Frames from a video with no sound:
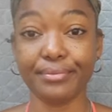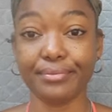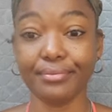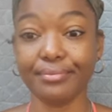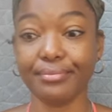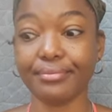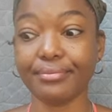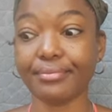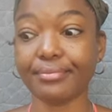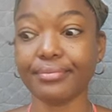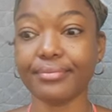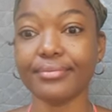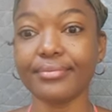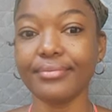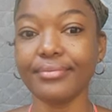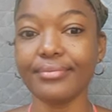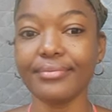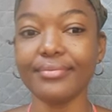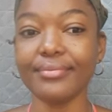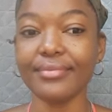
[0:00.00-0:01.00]

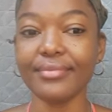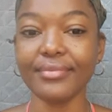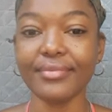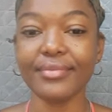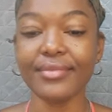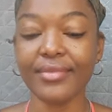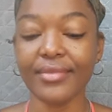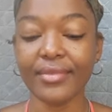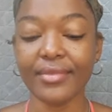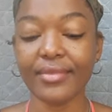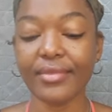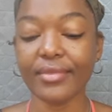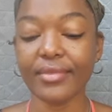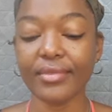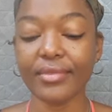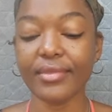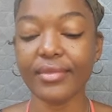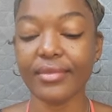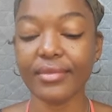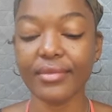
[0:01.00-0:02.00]

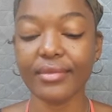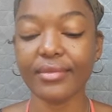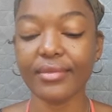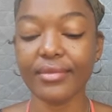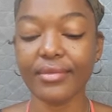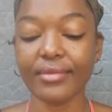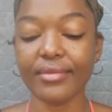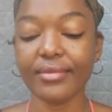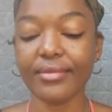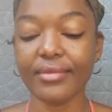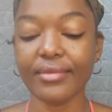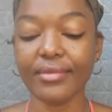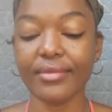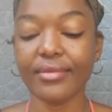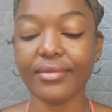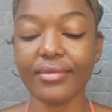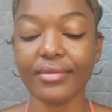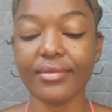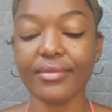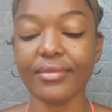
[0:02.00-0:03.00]

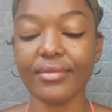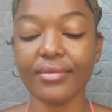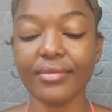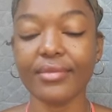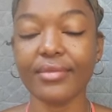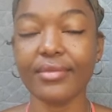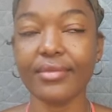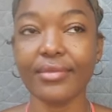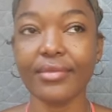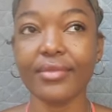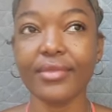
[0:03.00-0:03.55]
Nobody speaks.